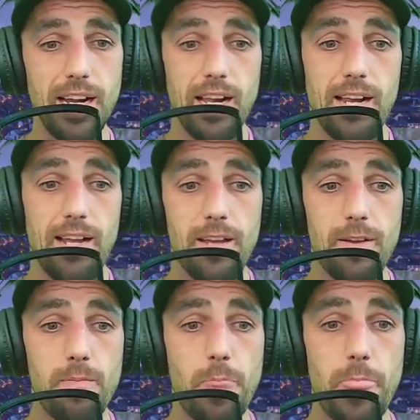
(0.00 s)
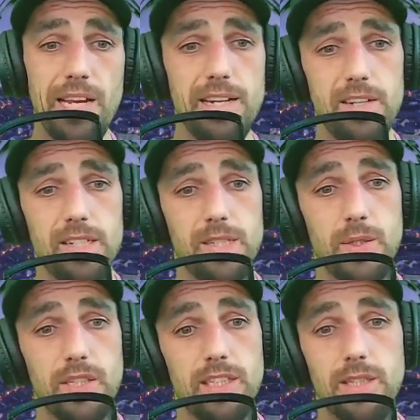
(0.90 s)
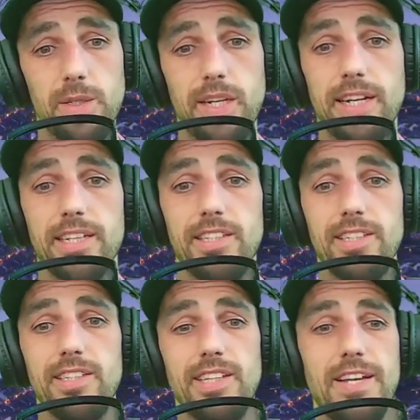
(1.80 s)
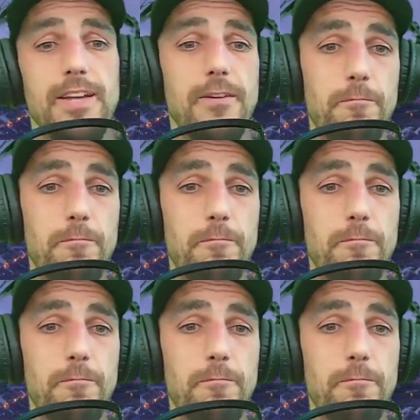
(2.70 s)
Um, in other news in the UK, guys, um,